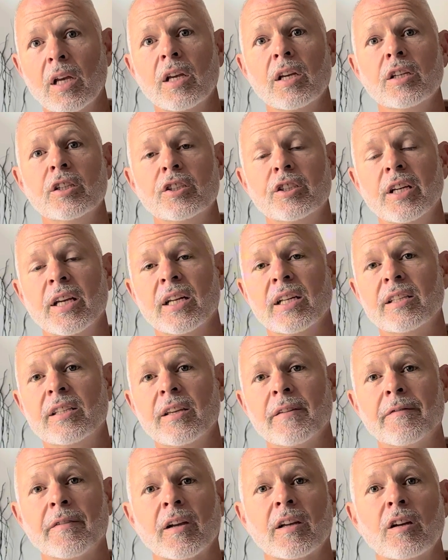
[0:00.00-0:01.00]
she had a
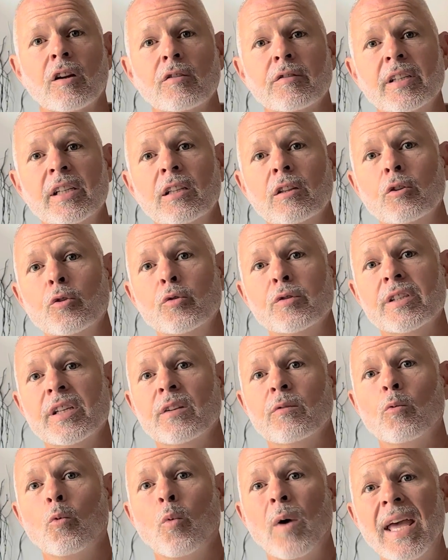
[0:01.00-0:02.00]
difficulty
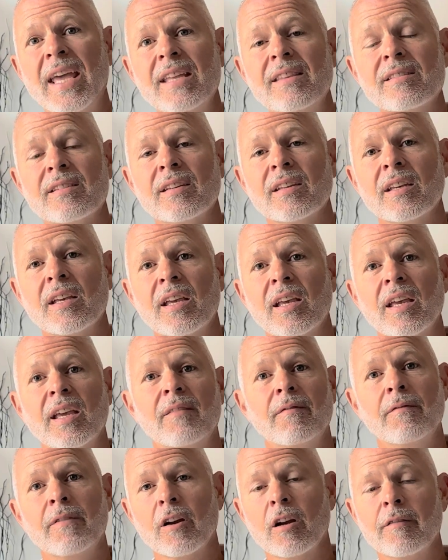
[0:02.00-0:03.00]
losing weight,
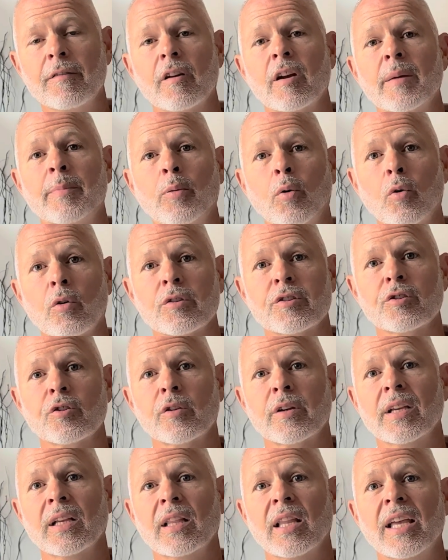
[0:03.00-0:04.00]
very, very poor
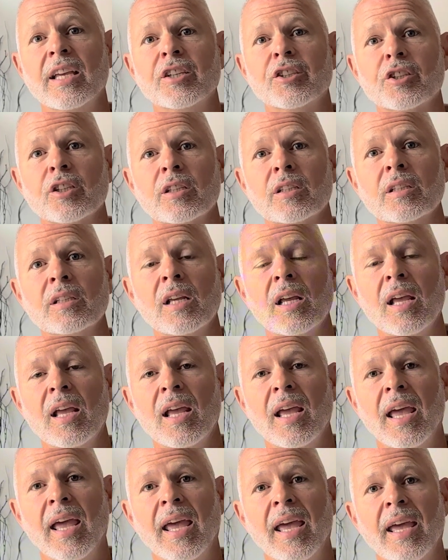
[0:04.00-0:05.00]
circulation,
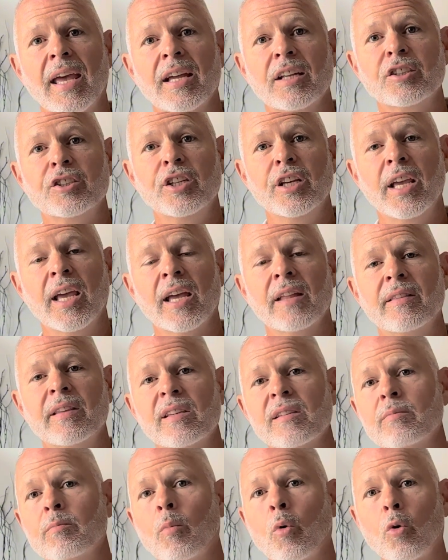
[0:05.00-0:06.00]
and she had
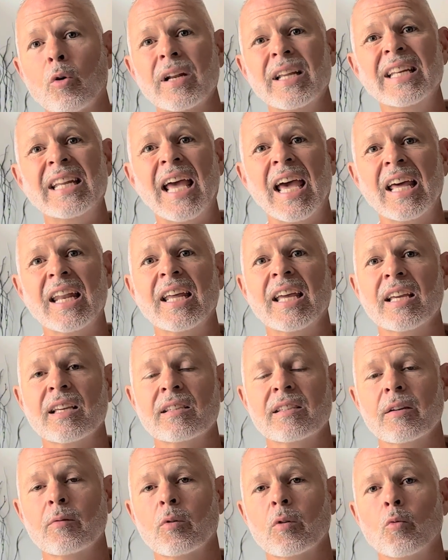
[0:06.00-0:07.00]
these morning
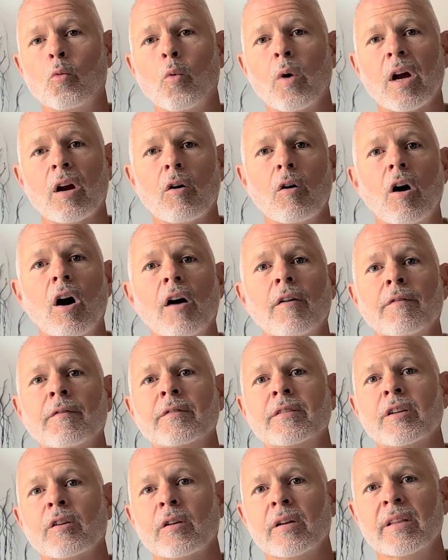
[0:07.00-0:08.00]
headaches that would wear
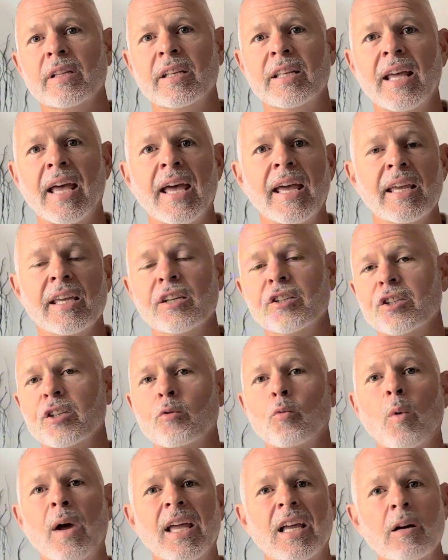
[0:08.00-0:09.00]
off during the day.
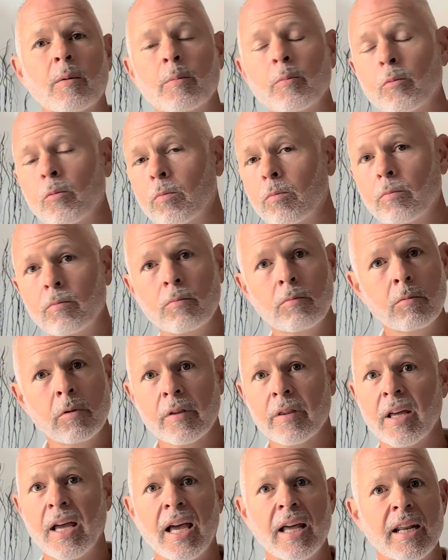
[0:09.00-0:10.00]
She'd wake up
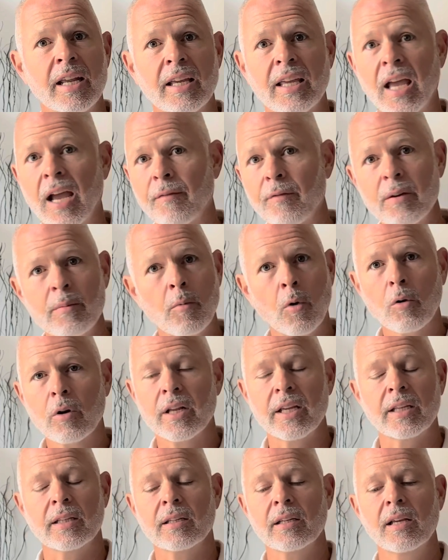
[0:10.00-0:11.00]
with a headache every
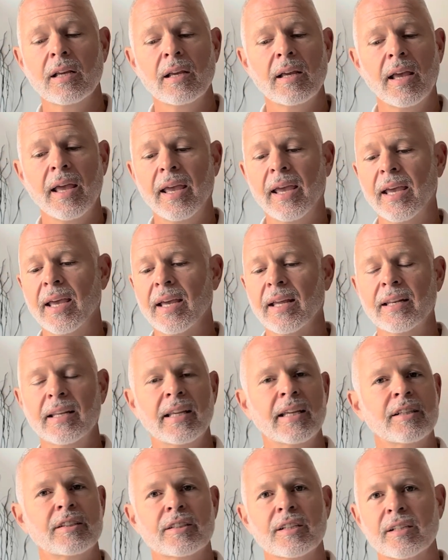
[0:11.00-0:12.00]
morning and
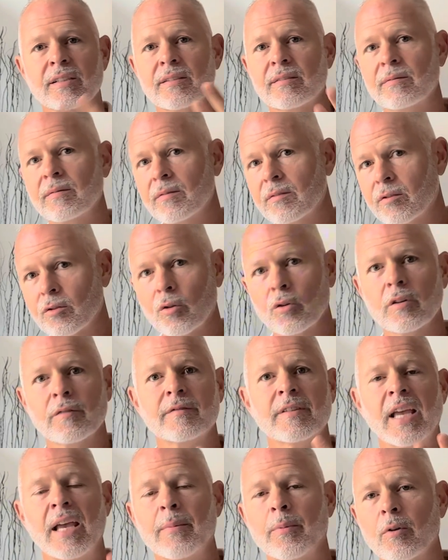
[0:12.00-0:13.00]
it just sort of
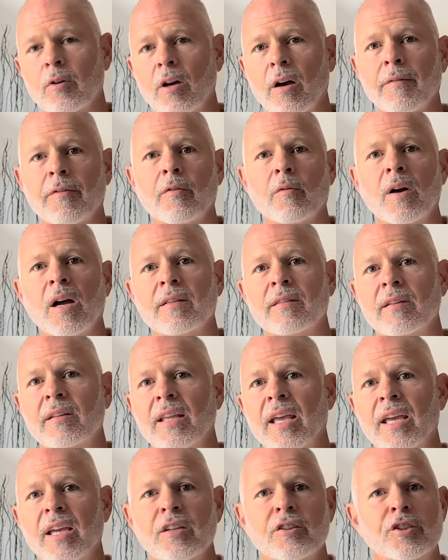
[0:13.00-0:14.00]
tapered off throughout the
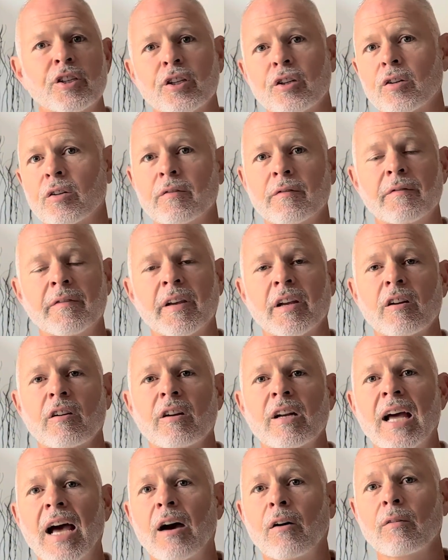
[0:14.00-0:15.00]
day and she couldn't figure
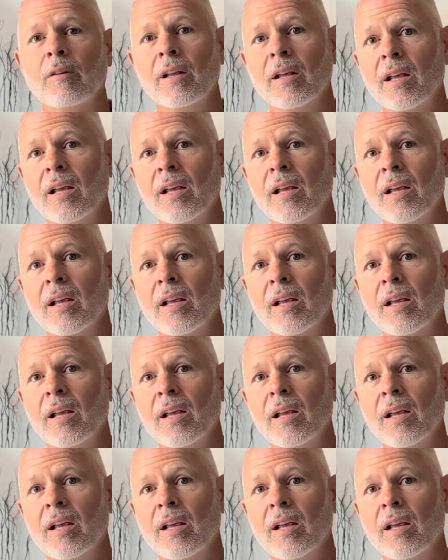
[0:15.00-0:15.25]
it out.